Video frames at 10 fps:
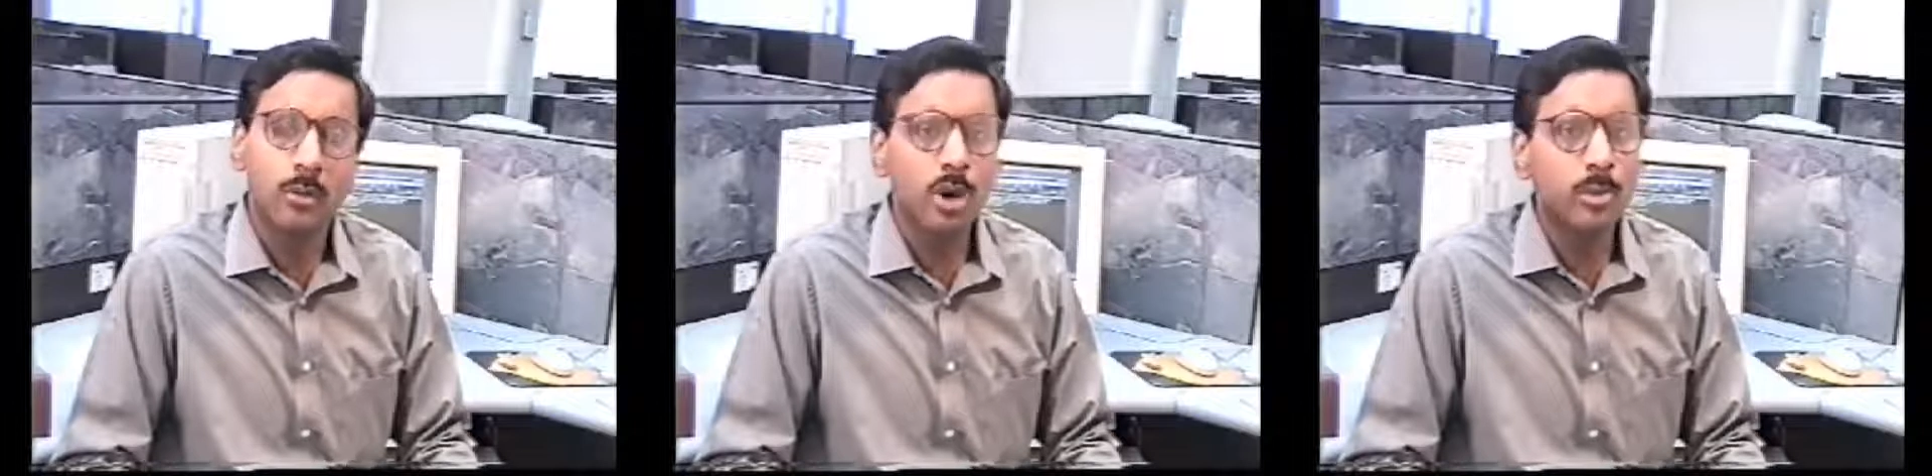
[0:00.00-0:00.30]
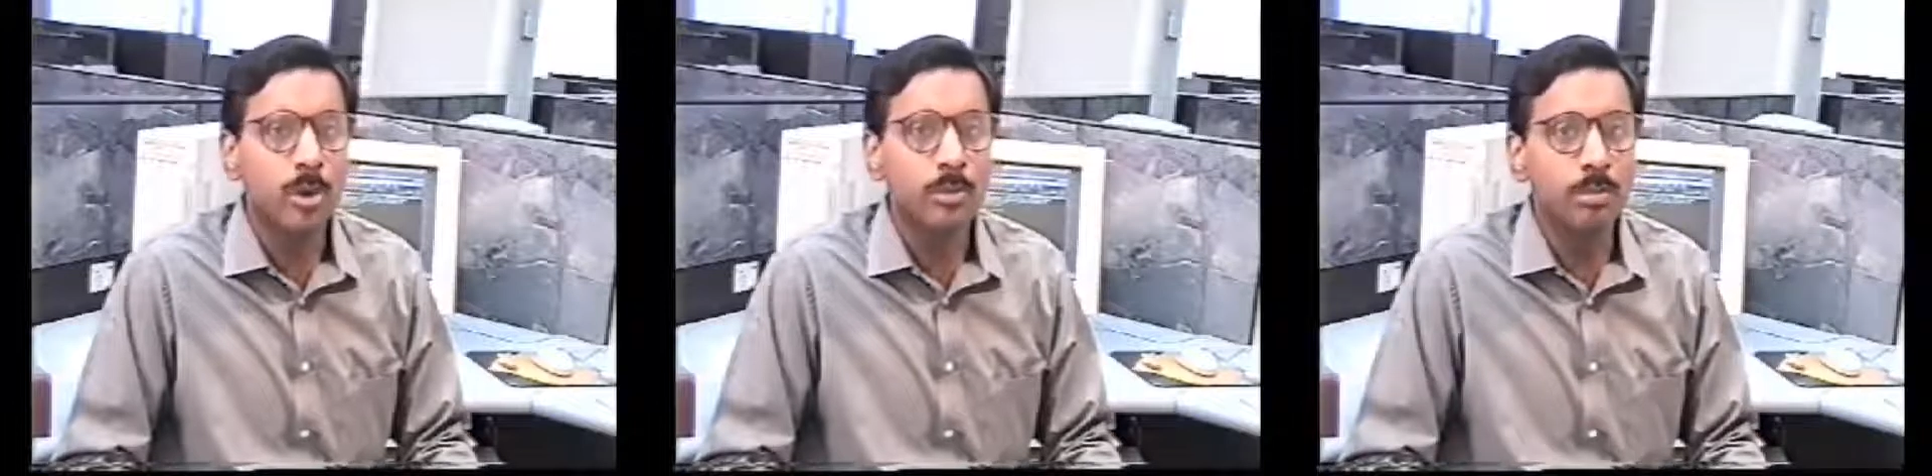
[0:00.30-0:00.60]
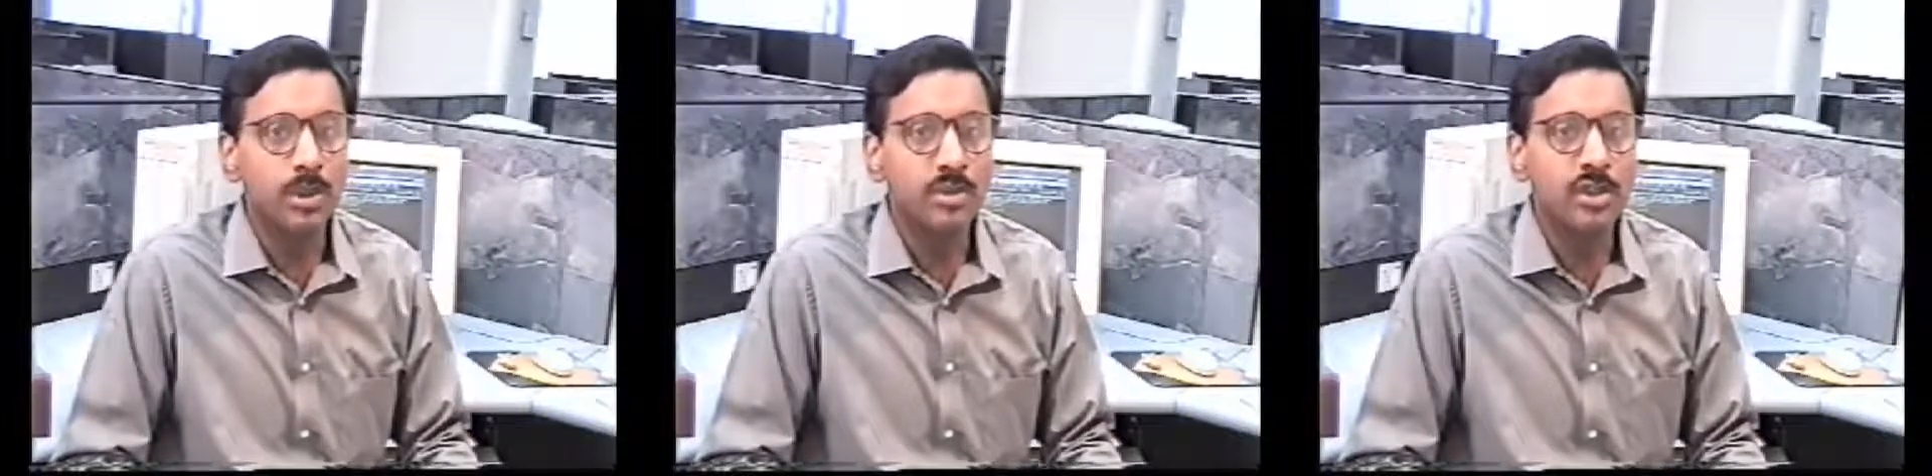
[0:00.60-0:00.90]
What
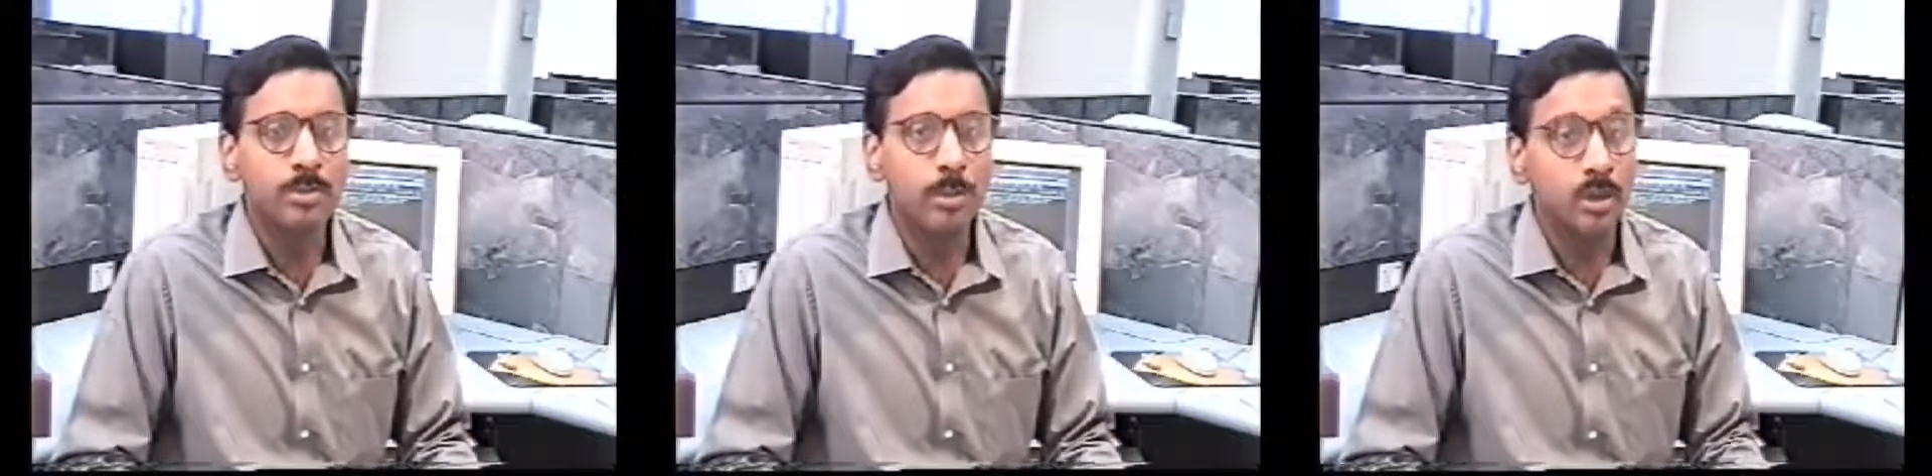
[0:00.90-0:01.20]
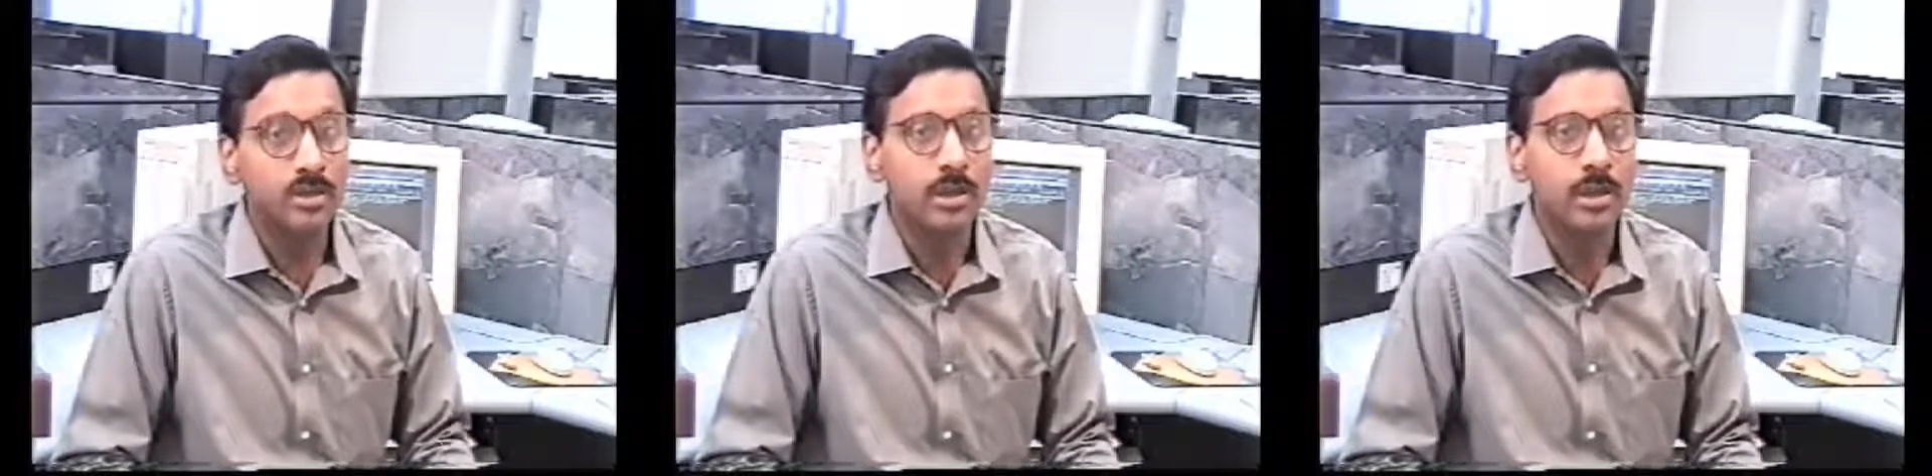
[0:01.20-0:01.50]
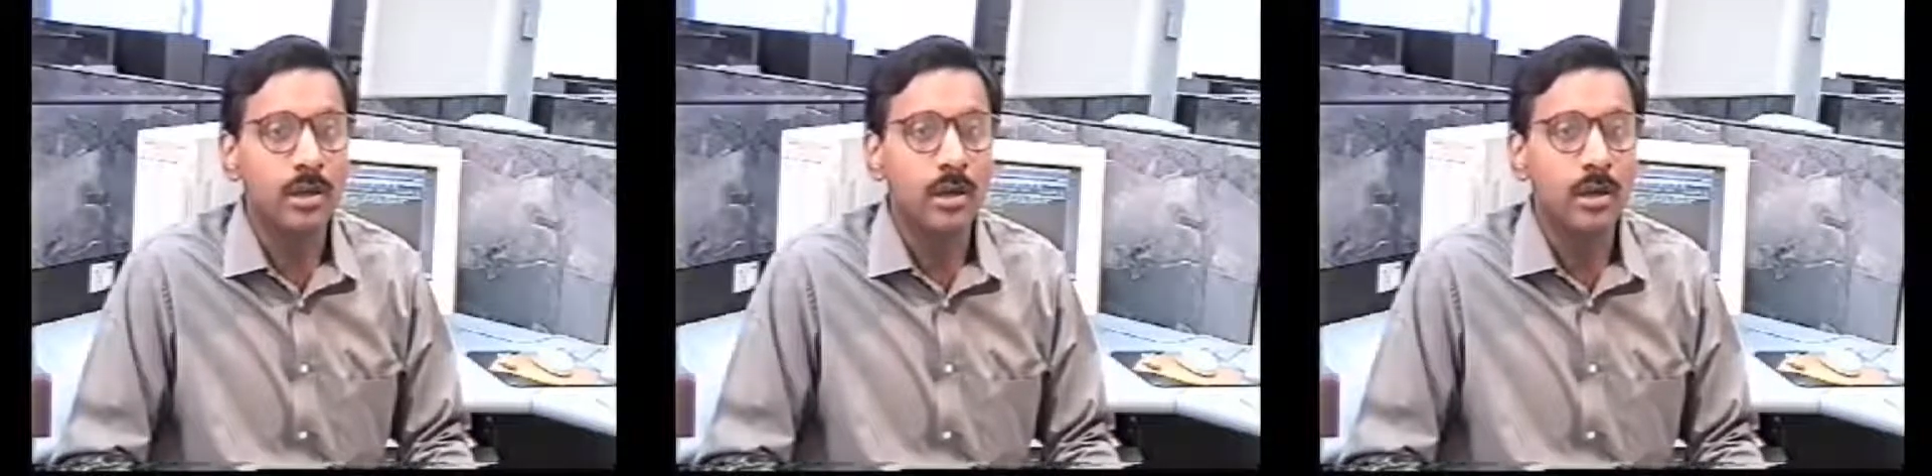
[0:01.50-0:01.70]
about business policy?